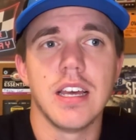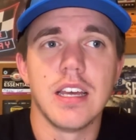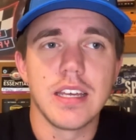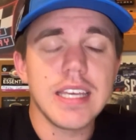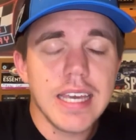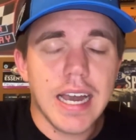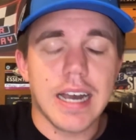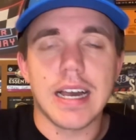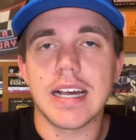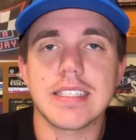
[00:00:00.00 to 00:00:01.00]

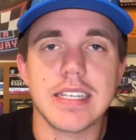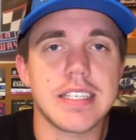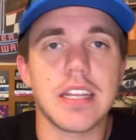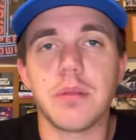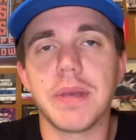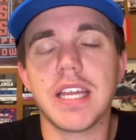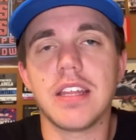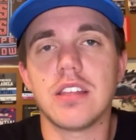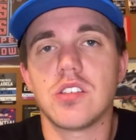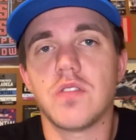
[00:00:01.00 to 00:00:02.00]
yeah, as I said at the beginning
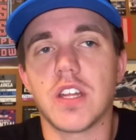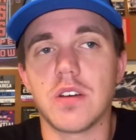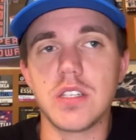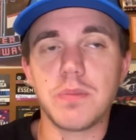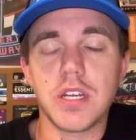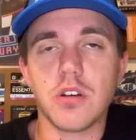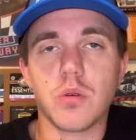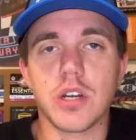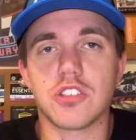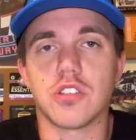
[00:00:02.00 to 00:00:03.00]
of this video, it's been no
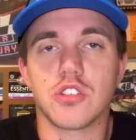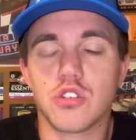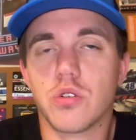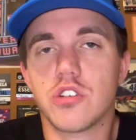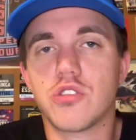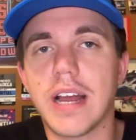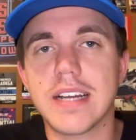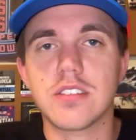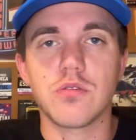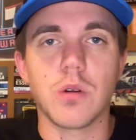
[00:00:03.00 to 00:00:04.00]
question. The short
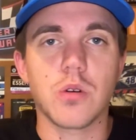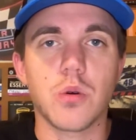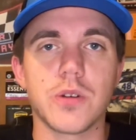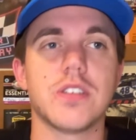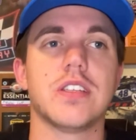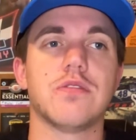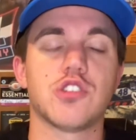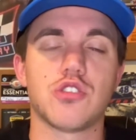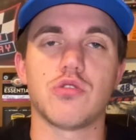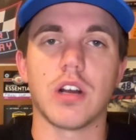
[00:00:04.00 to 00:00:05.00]
tracks and road courses have
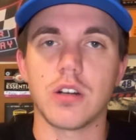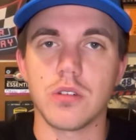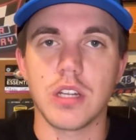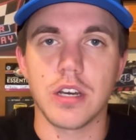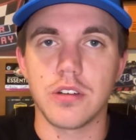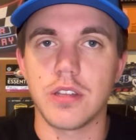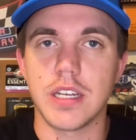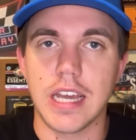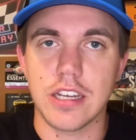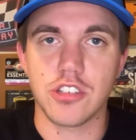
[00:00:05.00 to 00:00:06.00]
struggled under the
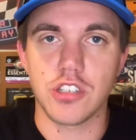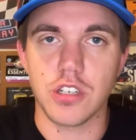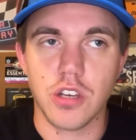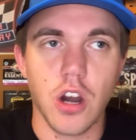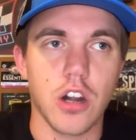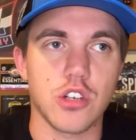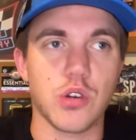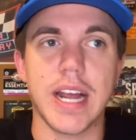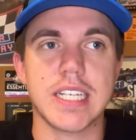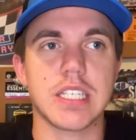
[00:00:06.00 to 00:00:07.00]
next-gen car.
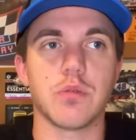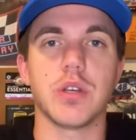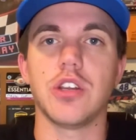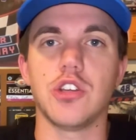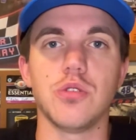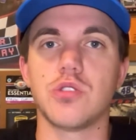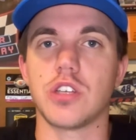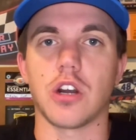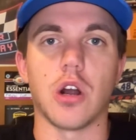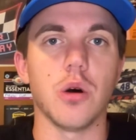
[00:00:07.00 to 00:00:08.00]
Tracks that we usually
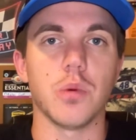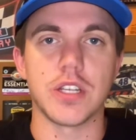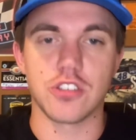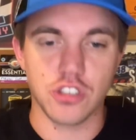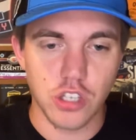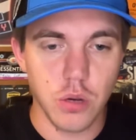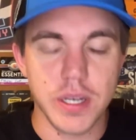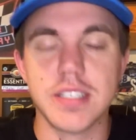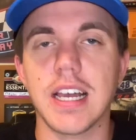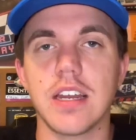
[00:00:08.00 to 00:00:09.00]
are always so
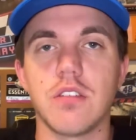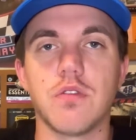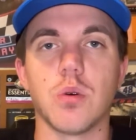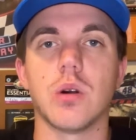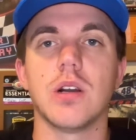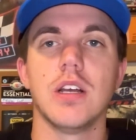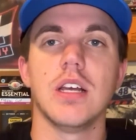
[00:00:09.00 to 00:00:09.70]
excited for